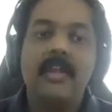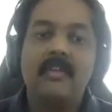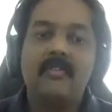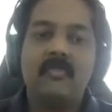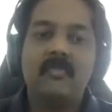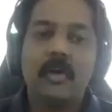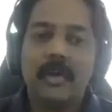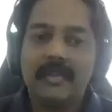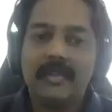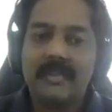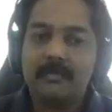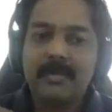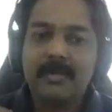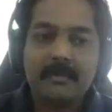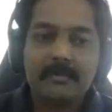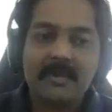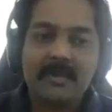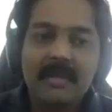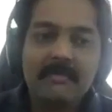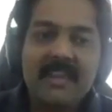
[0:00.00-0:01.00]

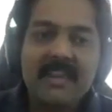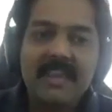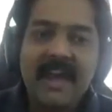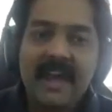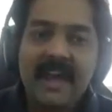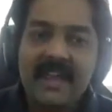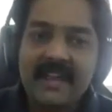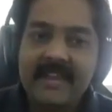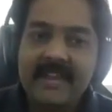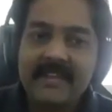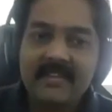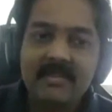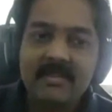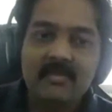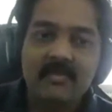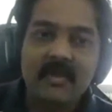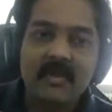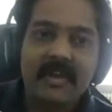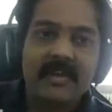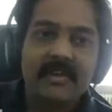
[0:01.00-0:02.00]
The primary
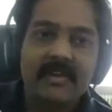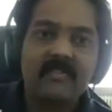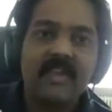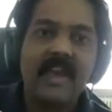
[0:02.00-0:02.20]
highlights were